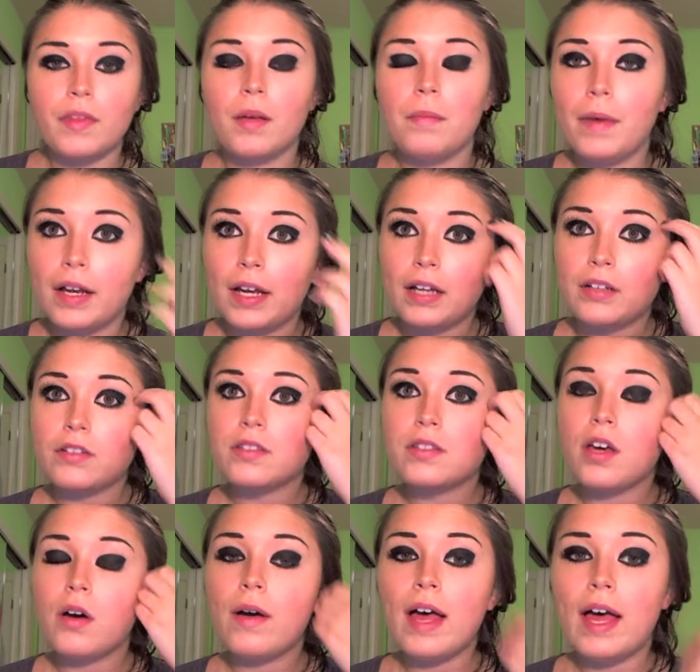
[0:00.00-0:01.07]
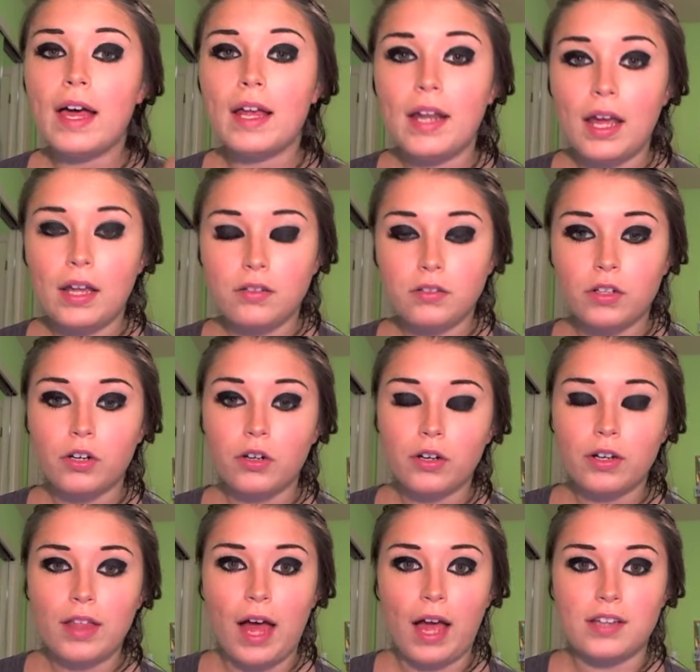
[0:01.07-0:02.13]
But yeah, just go ahead and curl
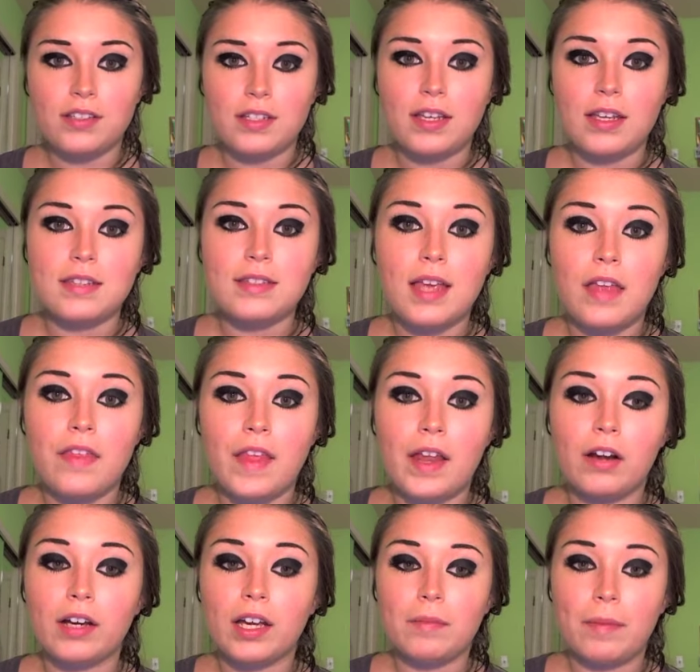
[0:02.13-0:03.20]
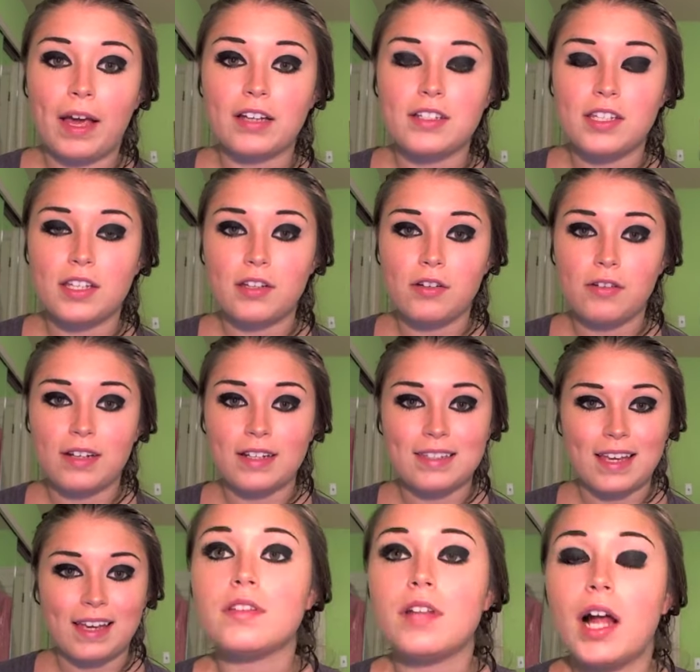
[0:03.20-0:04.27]
your lashes, and then I'll get back to you in a
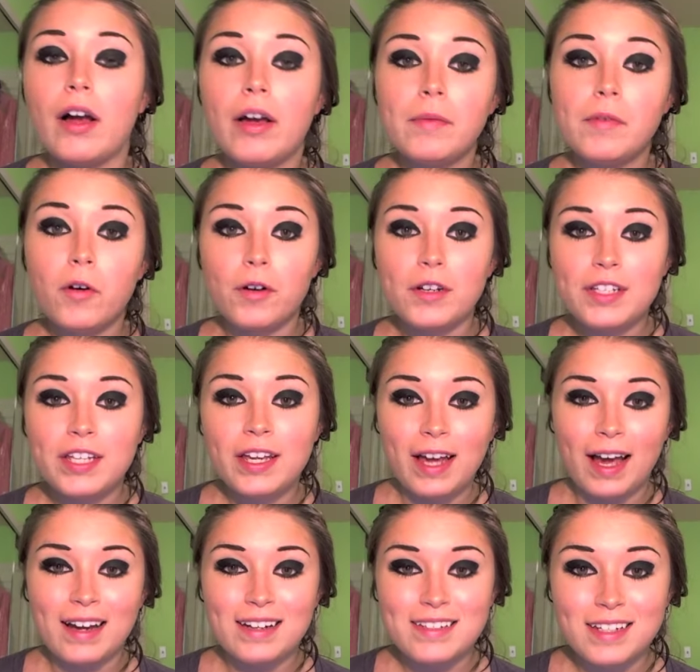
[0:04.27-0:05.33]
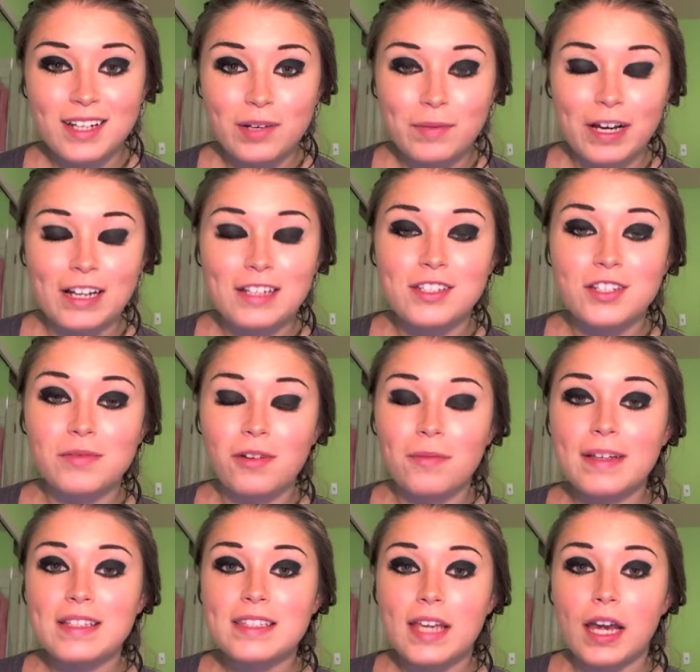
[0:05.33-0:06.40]
second. Now I'm going to actually go back and do my
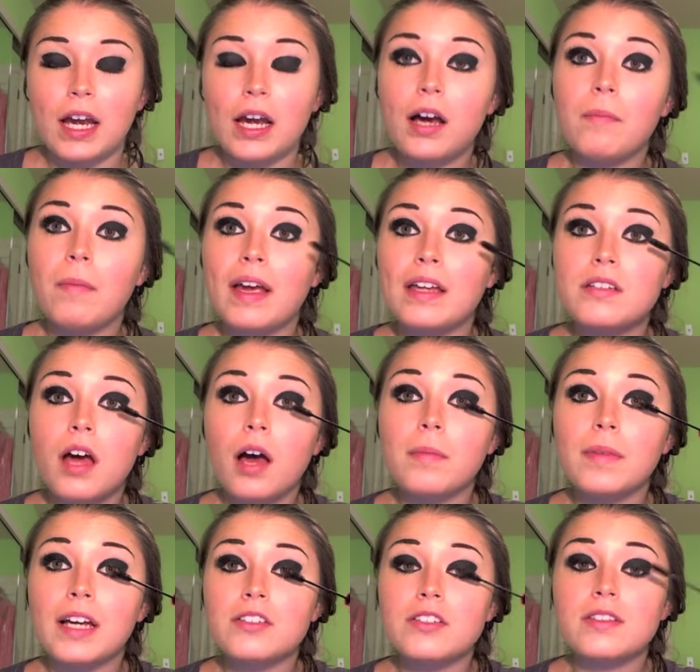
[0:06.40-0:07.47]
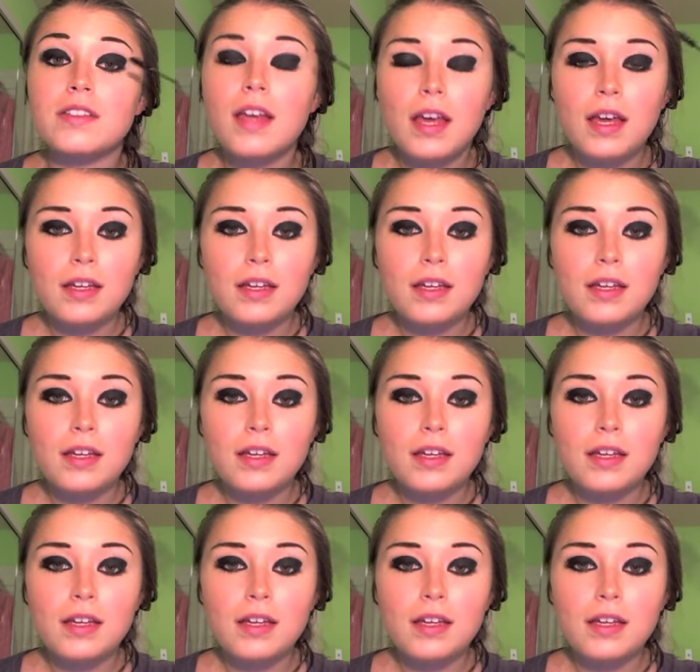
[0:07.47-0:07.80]
mascara on my top lashes.